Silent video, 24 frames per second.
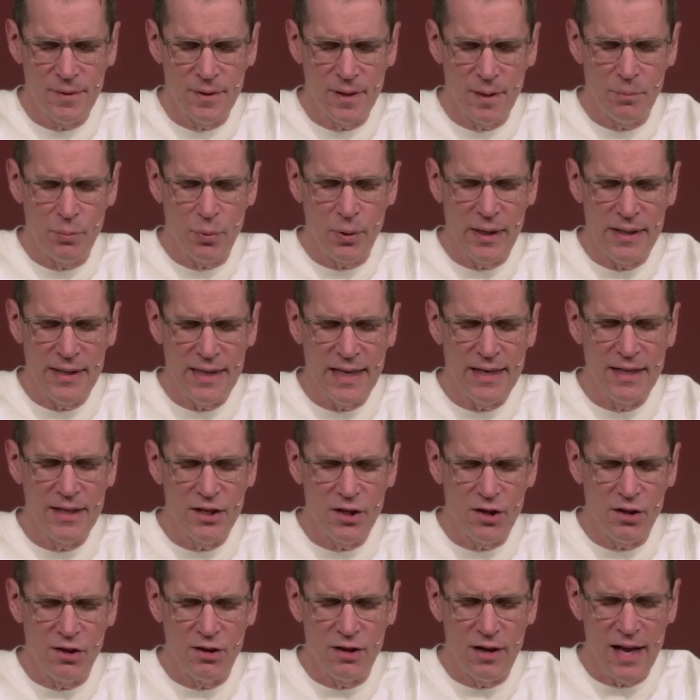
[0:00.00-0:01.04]
I pray that
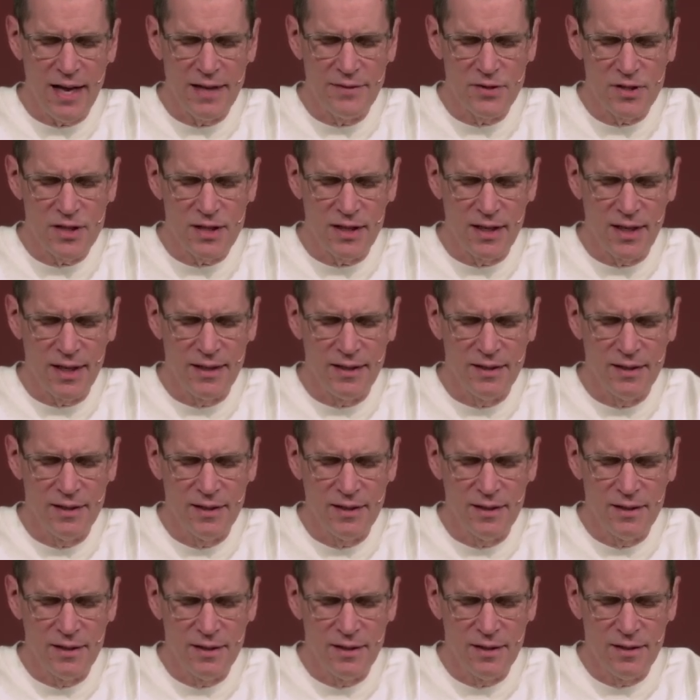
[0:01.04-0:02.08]
into their lives tonight,
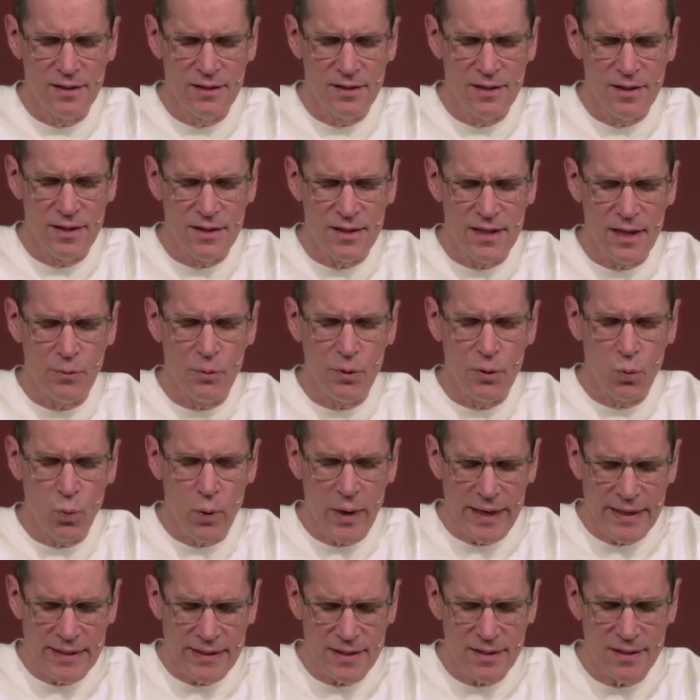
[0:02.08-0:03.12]
that they would
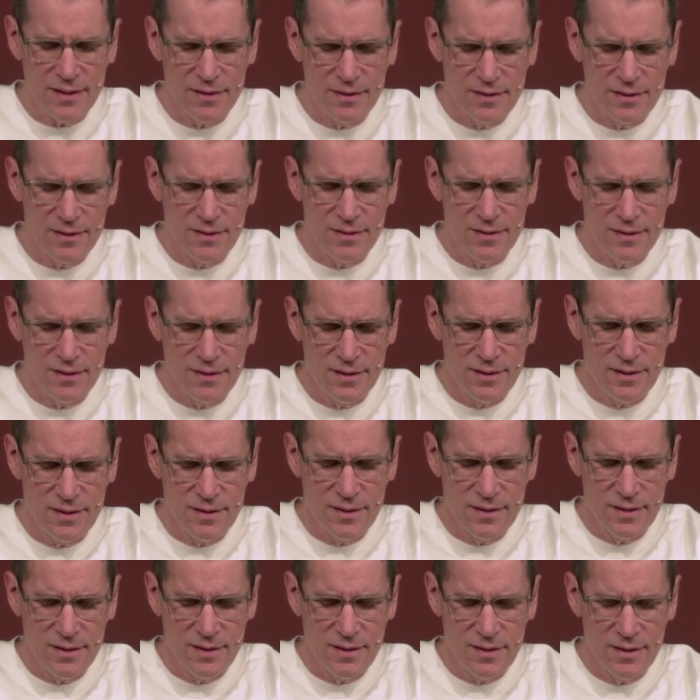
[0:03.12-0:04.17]
wait.
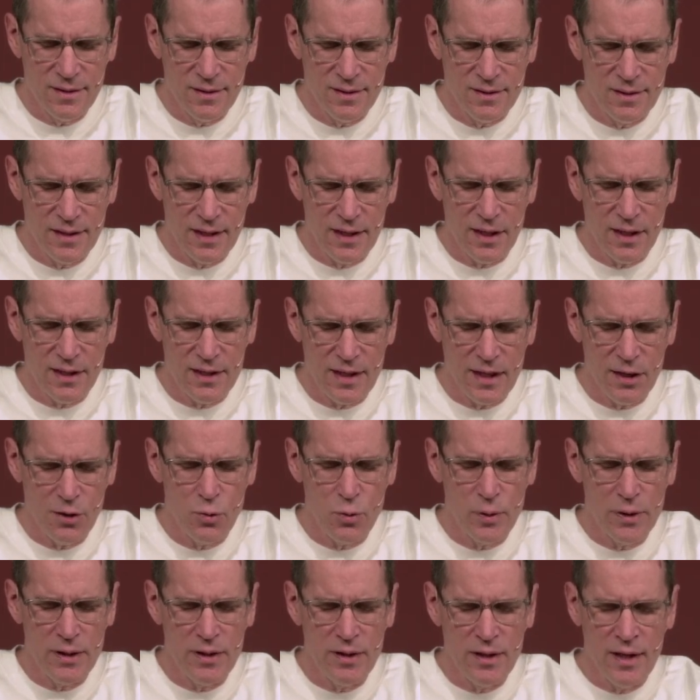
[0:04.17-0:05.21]
They, that you
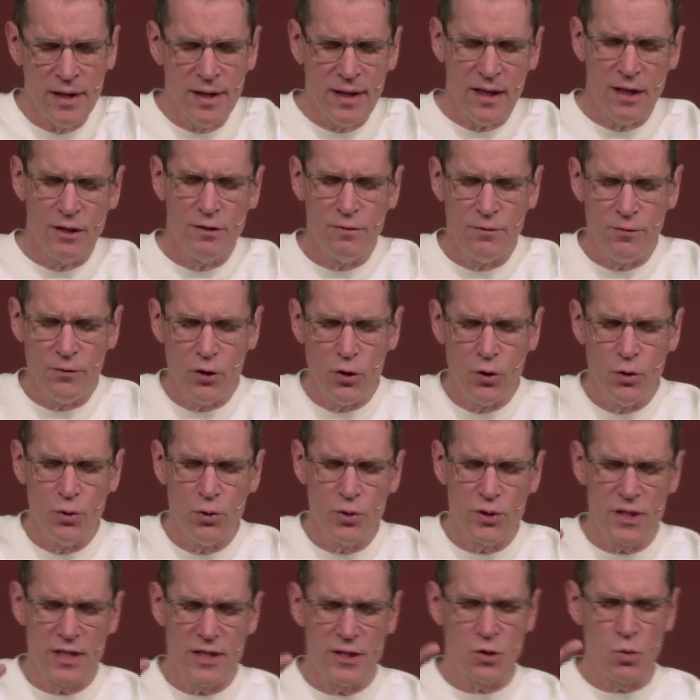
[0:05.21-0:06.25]
would
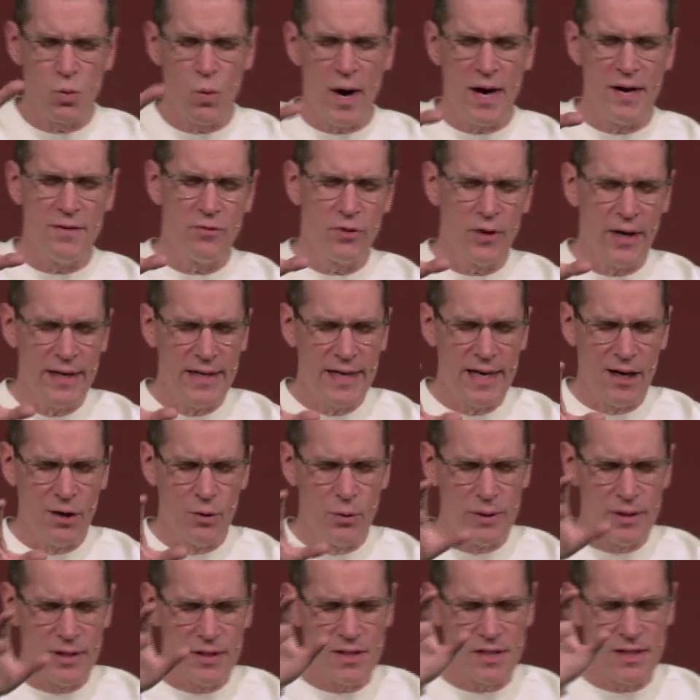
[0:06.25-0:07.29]
infuse his wife right now
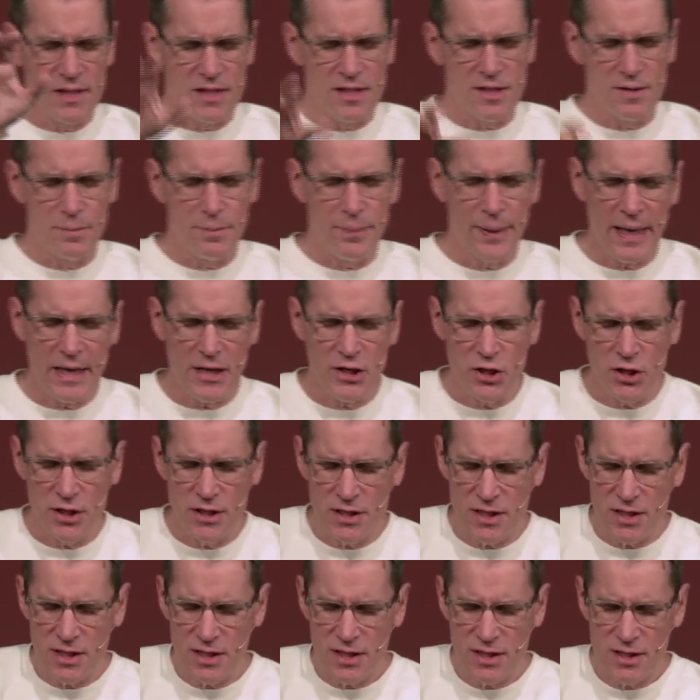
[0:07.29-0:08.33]
with a sense of
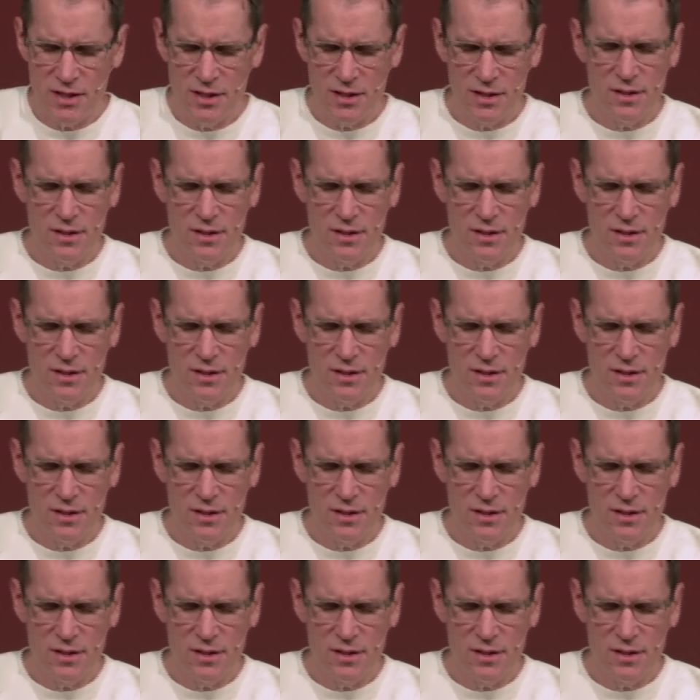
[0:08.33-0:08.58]
patience.